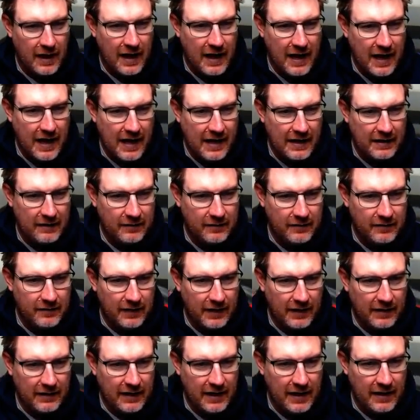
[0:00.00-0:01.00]
And,
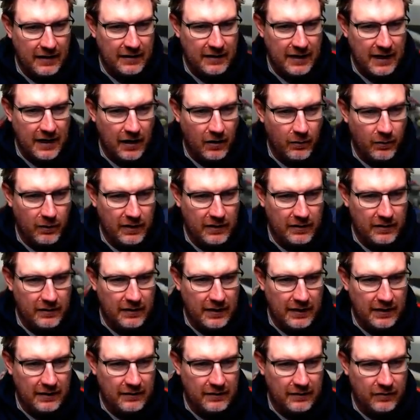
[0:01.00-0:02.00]
yeah, now we
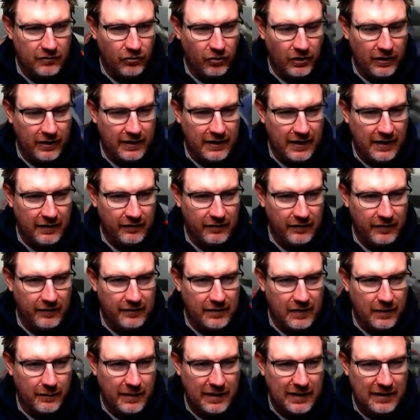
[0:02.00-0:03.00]
need to try Gasly's
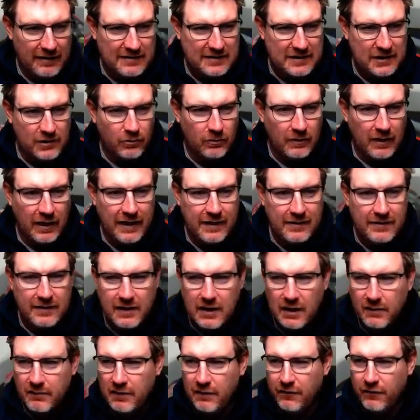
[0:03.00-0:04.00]
coming in. It's too late to
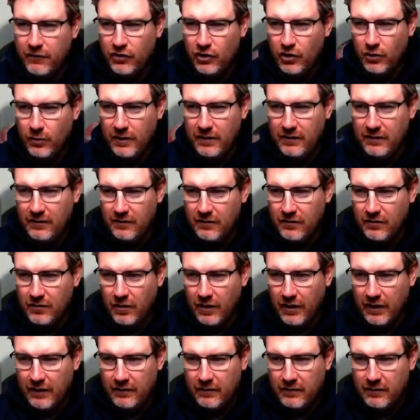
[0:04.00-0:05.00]
come in for new Inters,
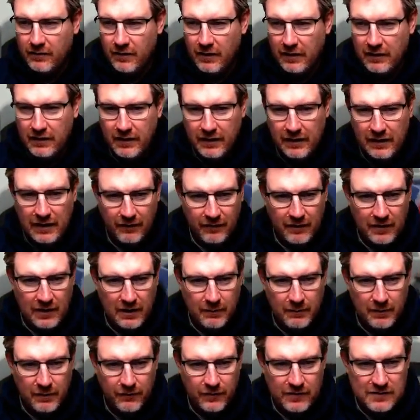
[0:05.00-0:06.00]
guys. You're going to have to
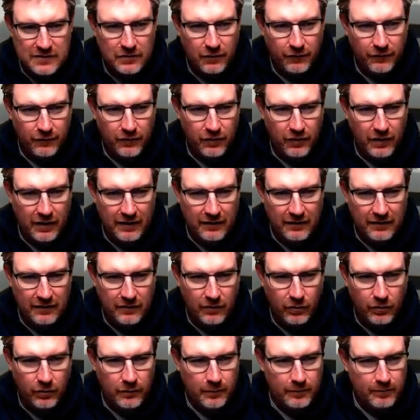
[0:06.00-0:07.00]
come in for soft tyres
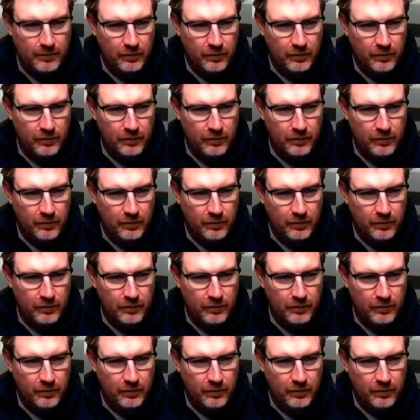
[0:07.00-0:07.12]
soon.